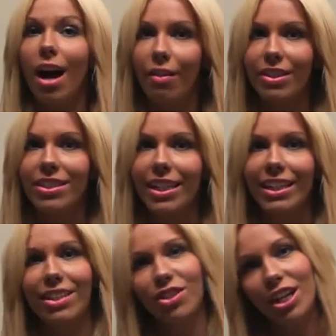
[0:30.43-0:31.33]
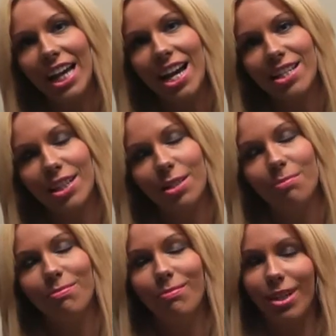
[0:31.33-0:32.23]
Obviously, that's
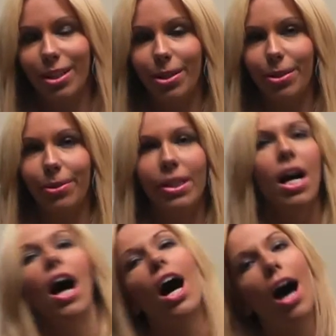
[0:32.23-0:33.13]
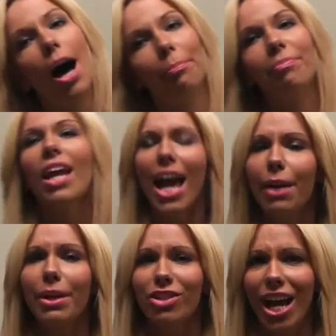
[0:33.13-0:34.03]
sarcasm. No.
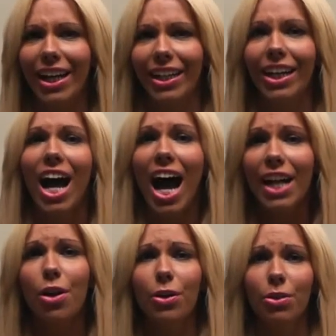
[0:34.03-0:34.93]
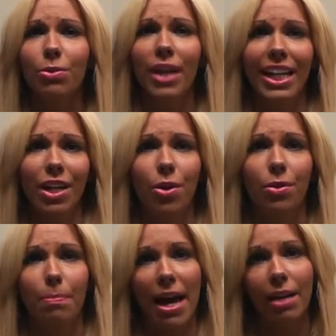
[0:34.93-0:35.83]
Anyway, Jana, I know you like I
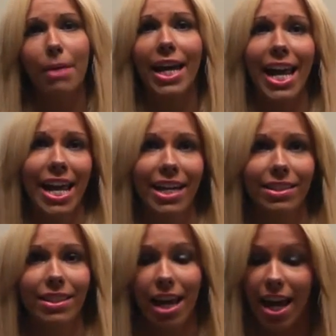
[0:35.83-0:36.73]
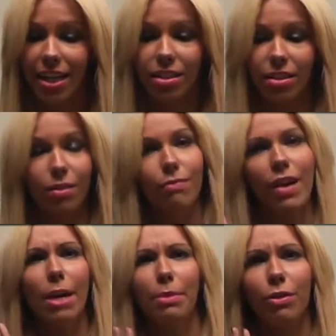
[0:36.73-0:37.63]
know the back of my hand, and it's
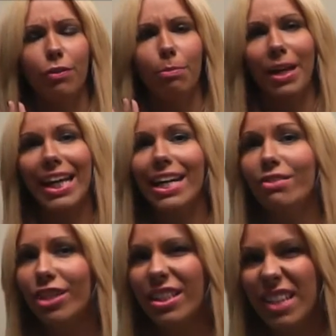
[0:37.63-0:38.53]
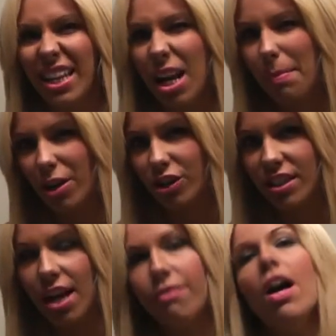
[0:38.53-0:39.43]
very beautiful, but I can't really say that about
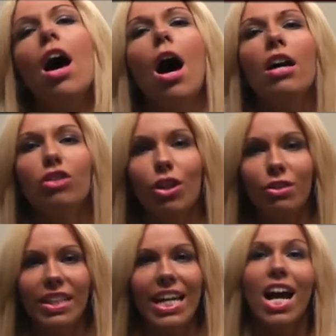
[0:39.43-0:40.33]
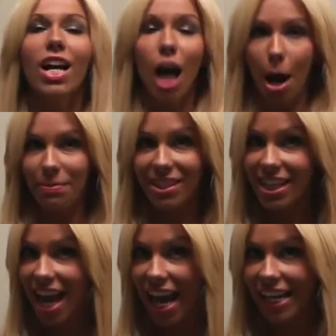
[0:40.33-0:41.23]
yourself. So you see, come
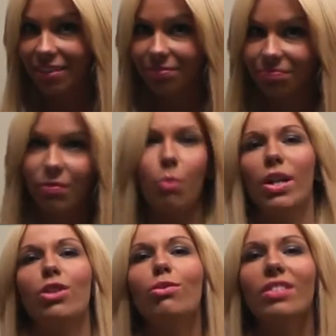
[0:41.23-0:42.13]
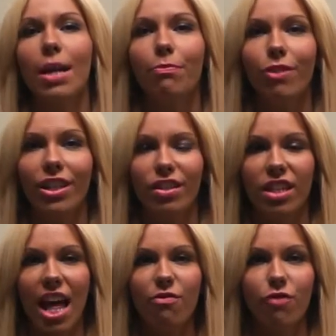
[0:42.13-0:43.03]
tonight, when you set foot
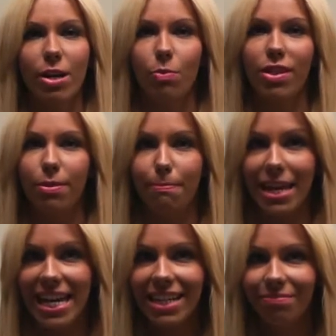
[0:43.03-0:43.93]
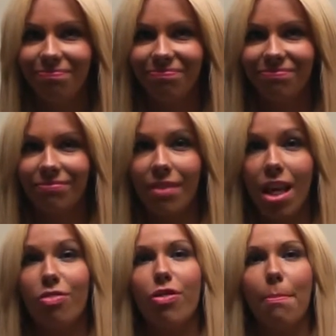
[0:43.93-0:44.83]
into that ring with me,
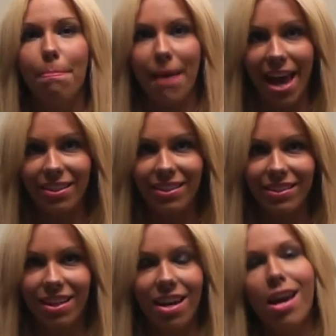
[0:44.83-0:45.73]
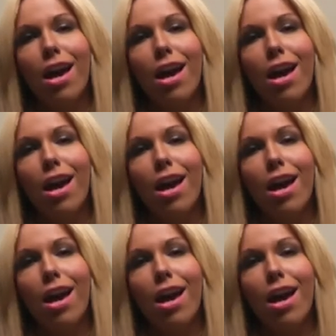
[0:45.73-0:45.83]
the best.